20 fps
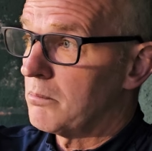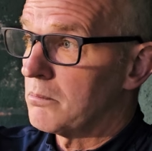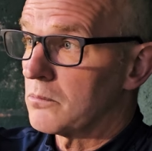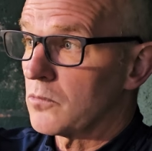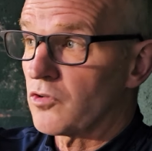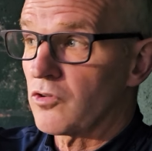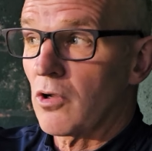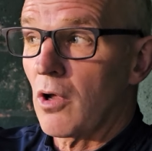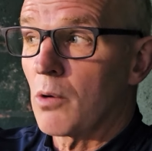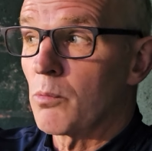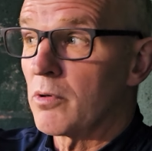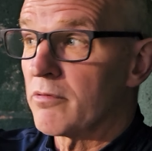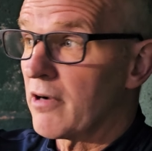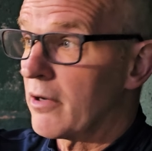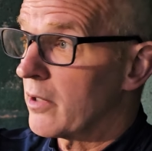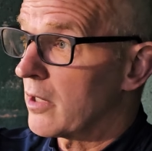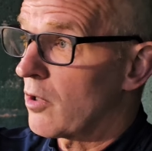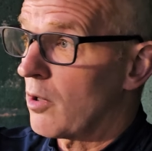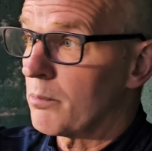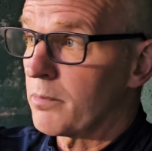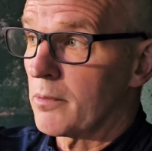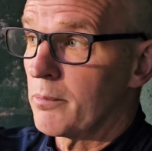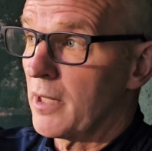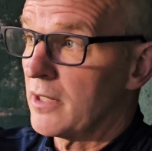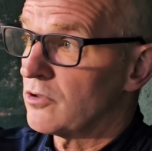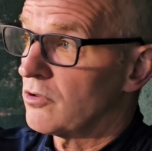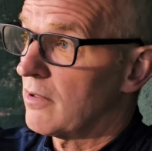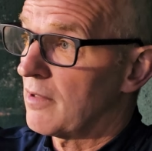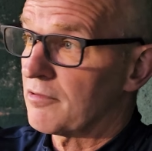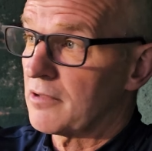Stone were very
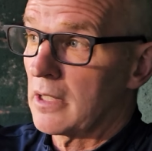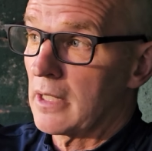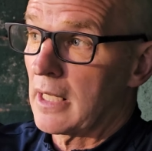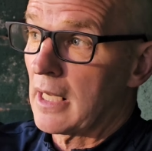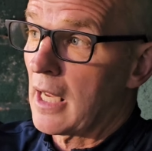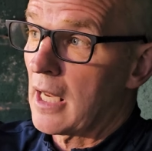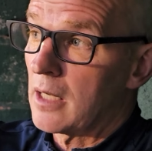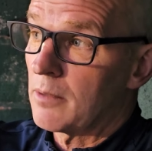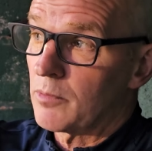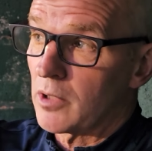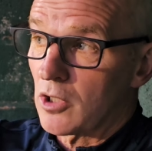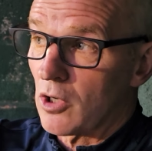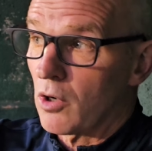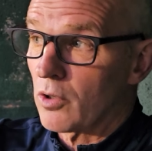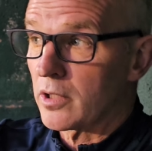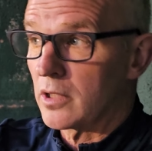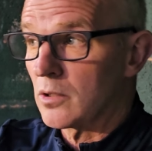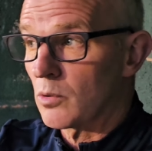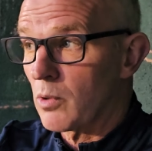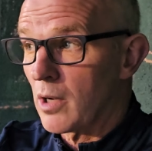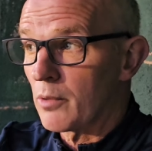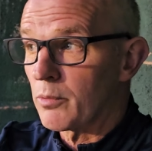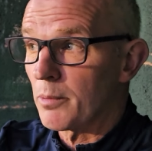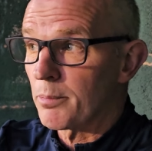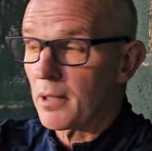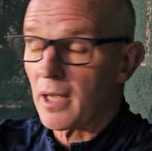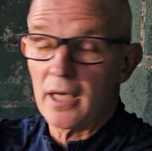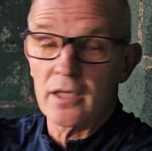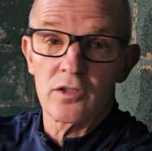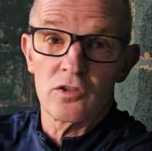complimentary after the game regarding the way we
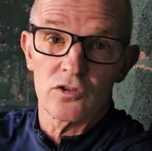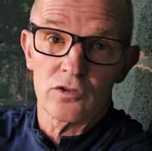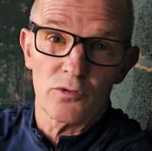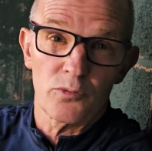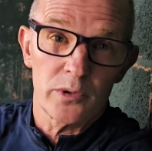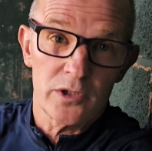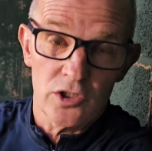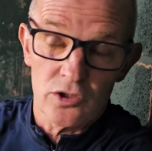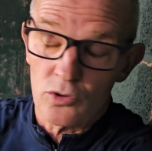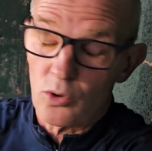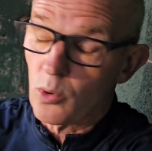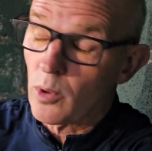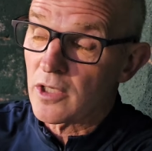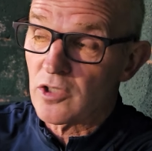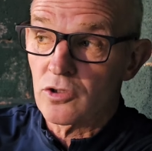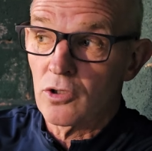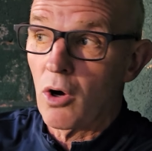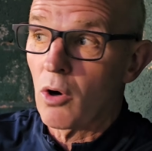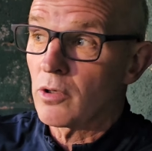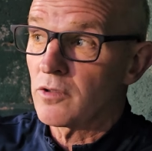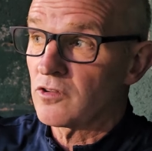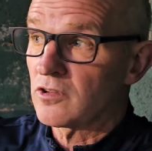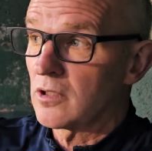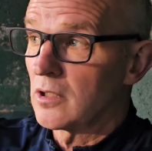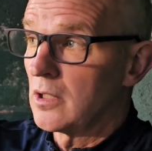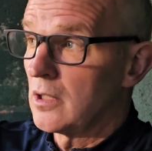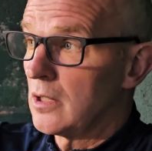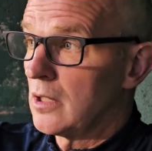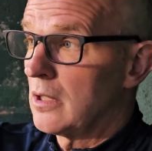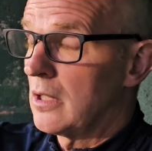played and stuff, which is always nice.
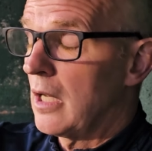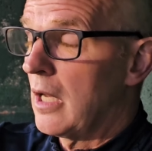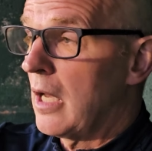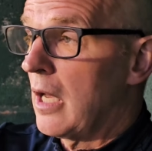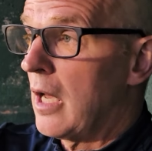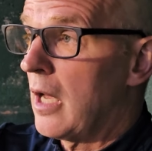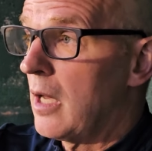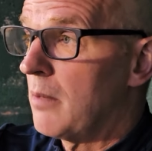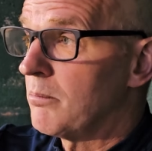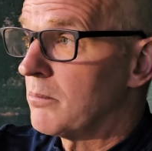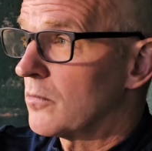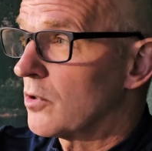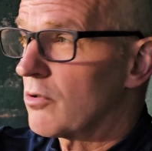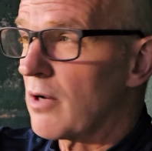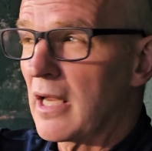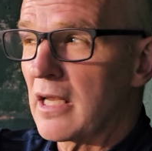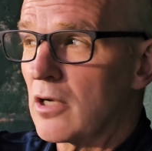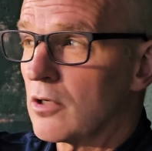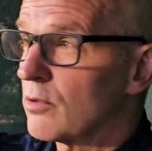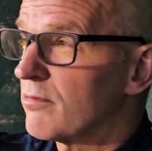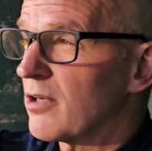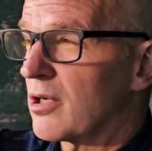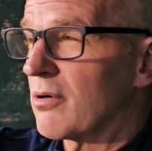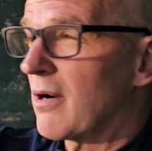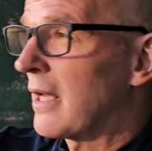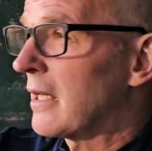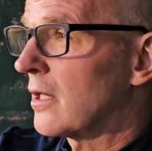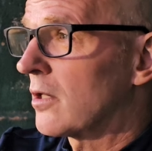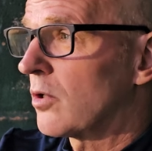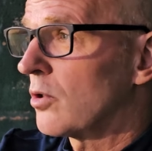Another
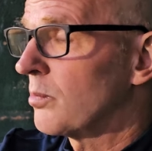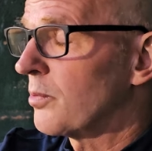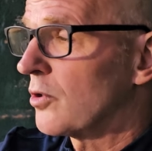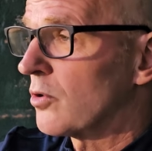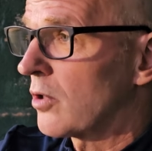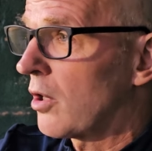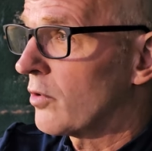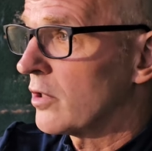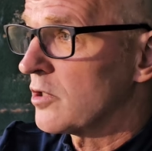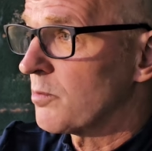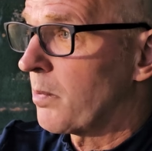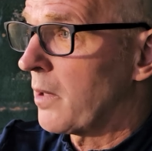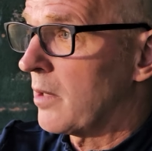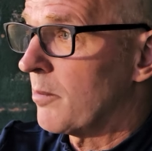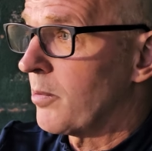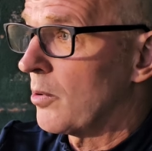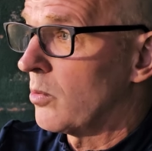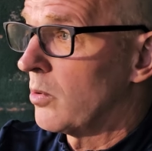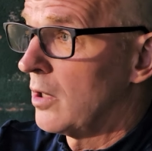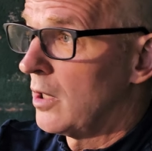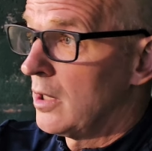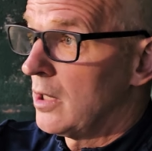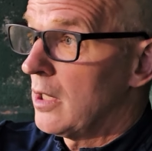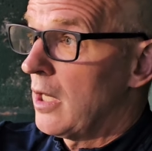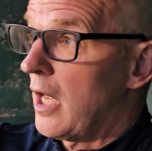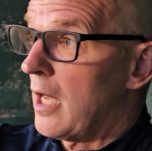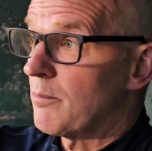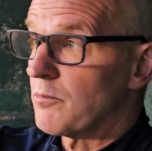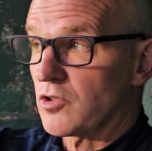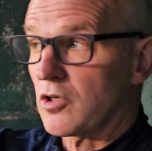great club, good honest people.
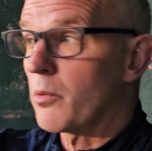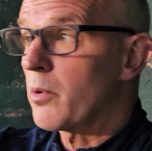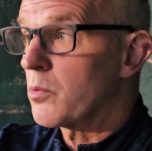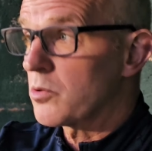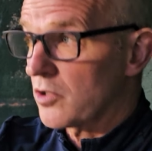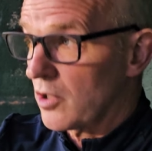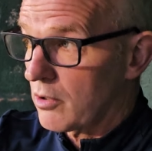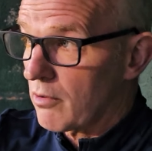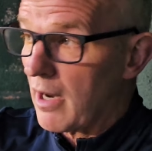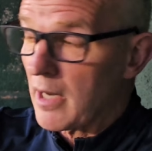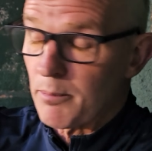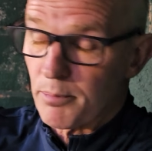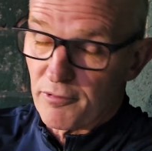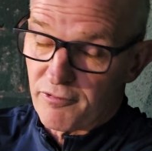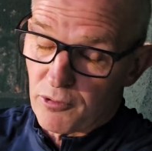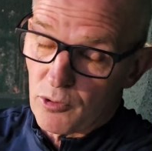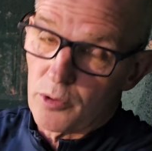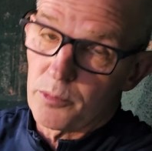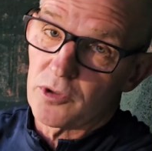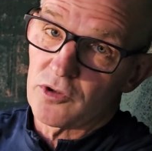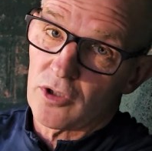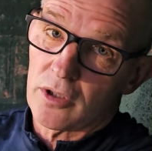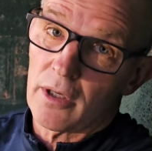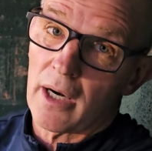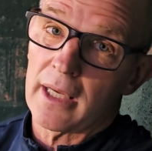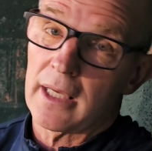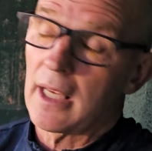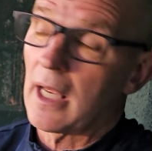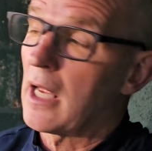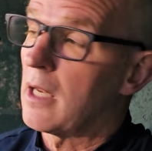So it was a great performance, a
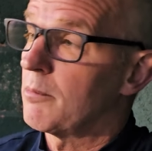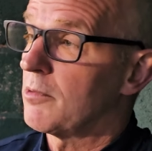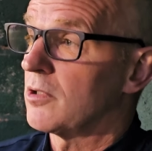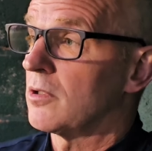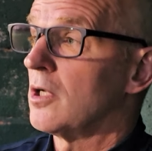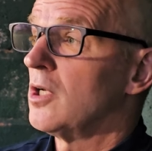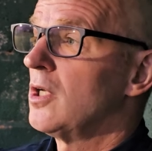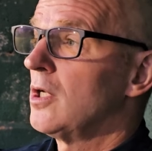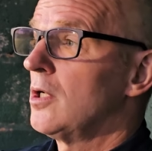great game,